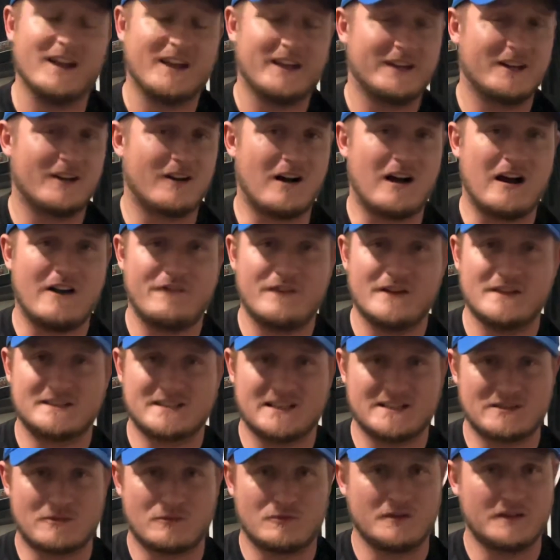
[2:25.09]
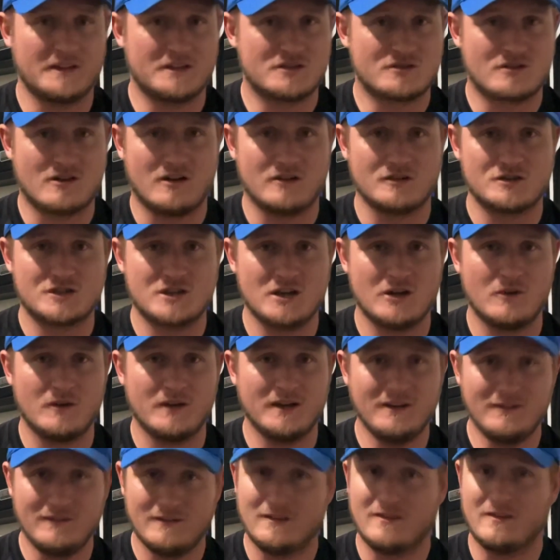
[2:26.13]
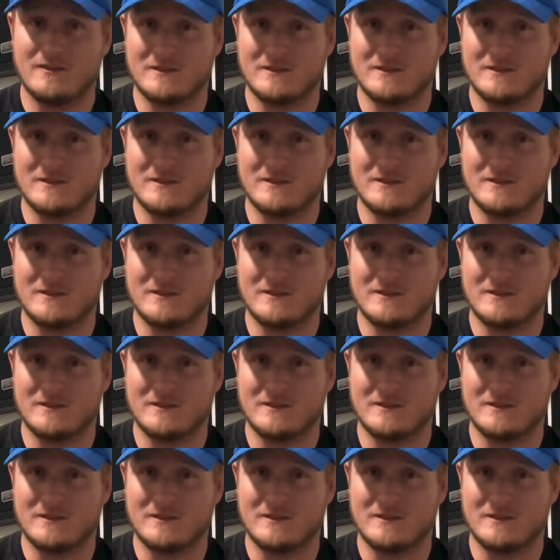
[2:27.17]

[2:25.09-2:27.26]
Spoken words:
Your offense has a really strong showing,